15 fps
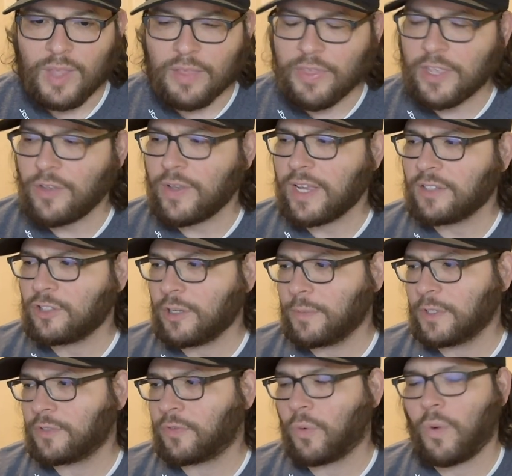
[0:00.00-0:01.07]
Thank you guys so
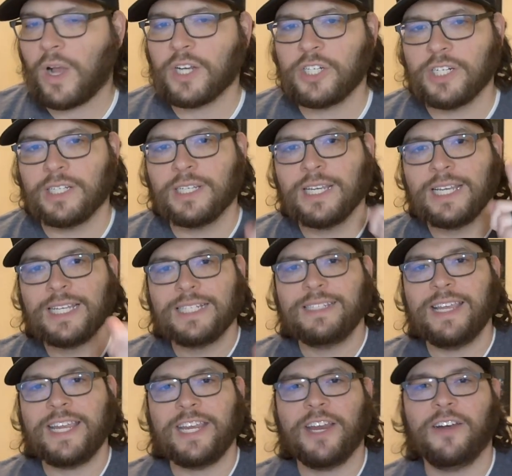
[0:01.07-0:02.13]
much for watching.
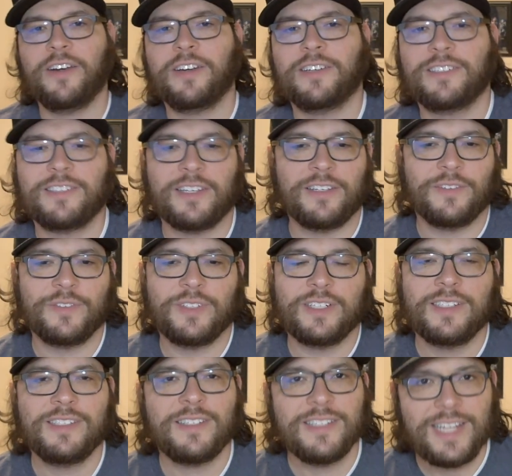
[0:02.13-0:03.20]
Take care of yourselves. And
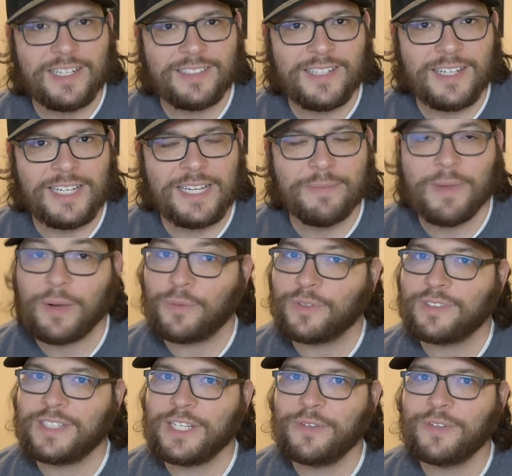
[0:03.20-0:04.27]
until next time, I will
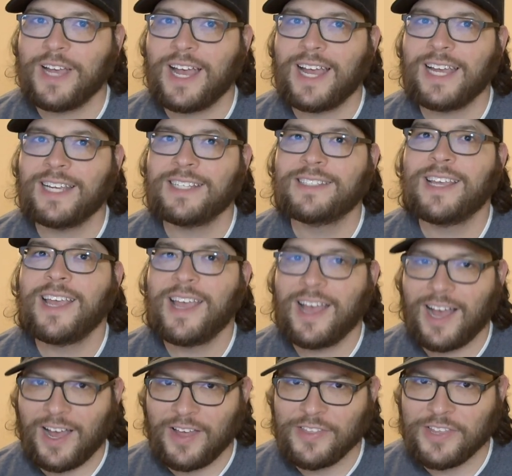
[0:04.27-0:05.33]
see you guys
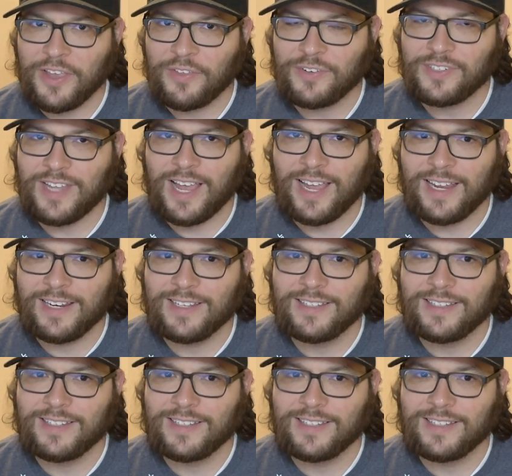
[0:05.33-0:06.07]
on the other side.